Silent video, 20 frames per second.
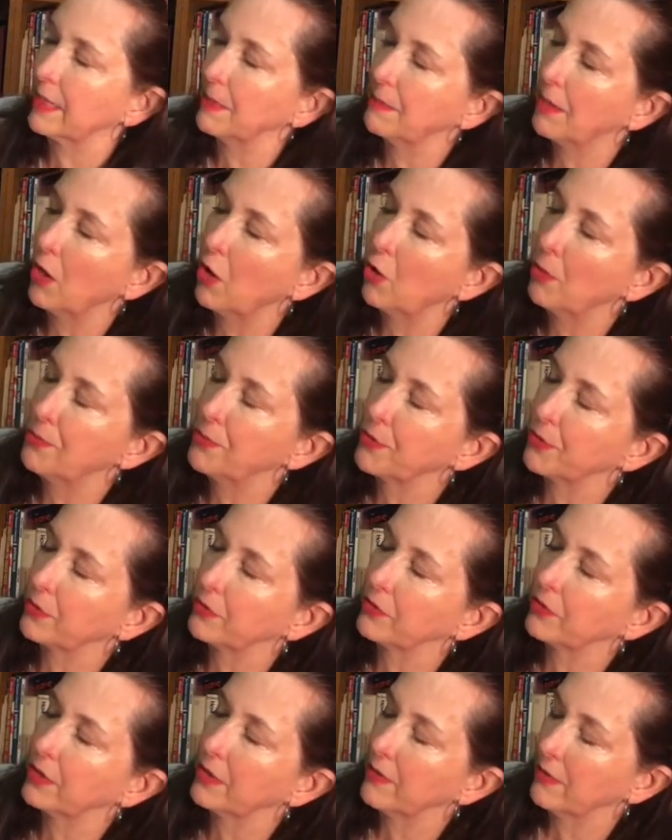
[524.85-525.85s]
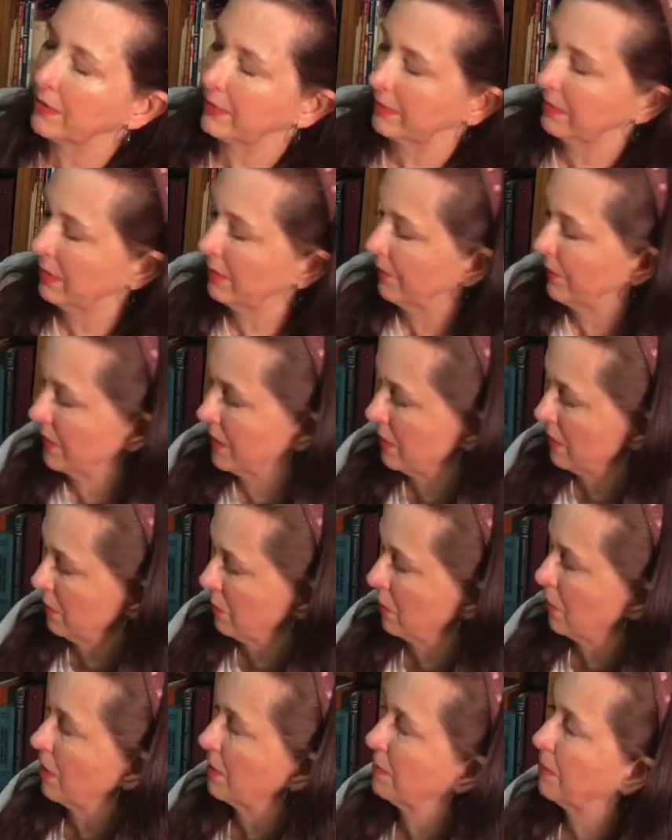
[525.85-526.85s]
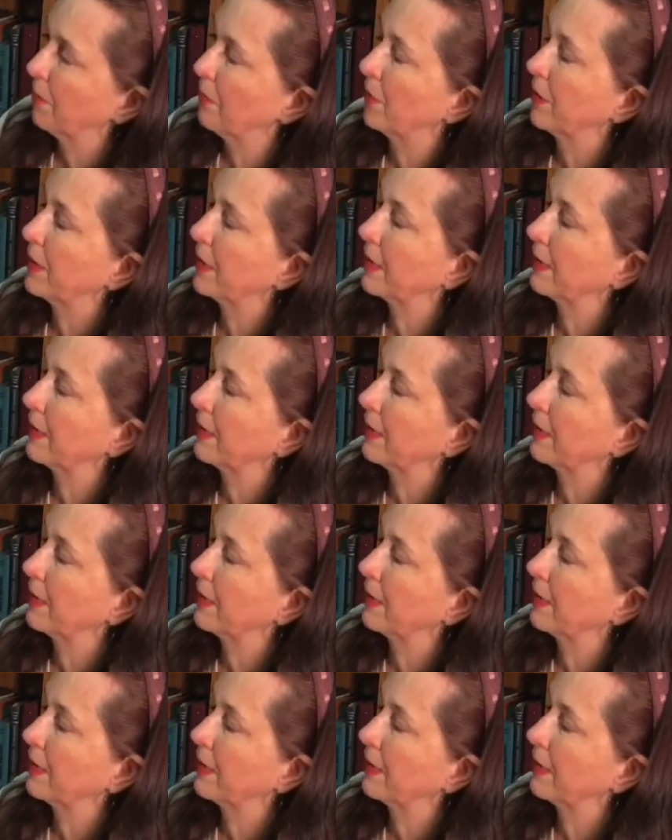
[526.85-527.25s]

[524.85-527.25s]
I hope you can see this in the video while I'm playing.